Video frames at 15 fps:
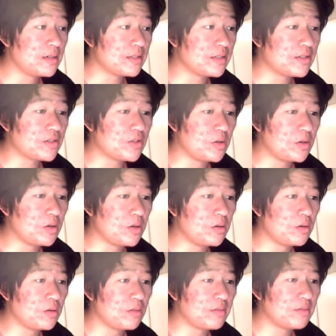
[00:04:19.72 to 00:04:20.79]
Alright,
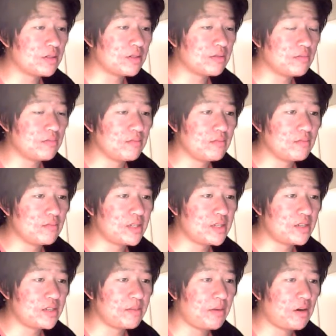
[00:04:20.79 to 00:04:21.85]
so let me just...
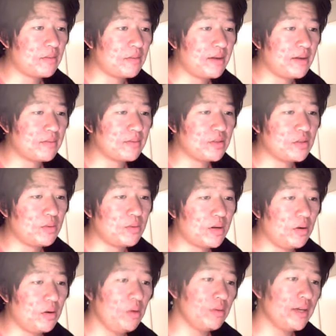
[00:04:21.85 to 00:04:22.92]
Kids can borrow a map. Do you
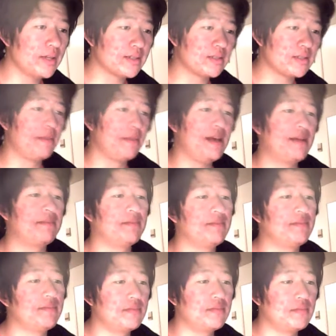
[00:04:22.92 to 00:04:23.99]
want to... Oh, yes, a map.
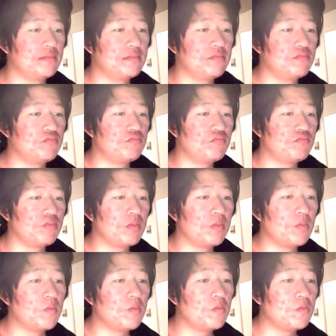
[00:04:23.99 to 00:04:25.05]
Mm.
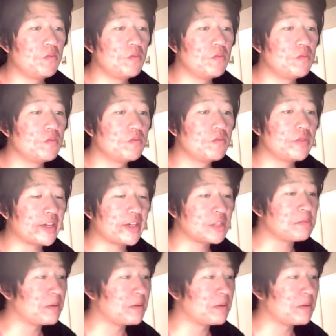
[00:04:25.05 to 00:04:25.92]
X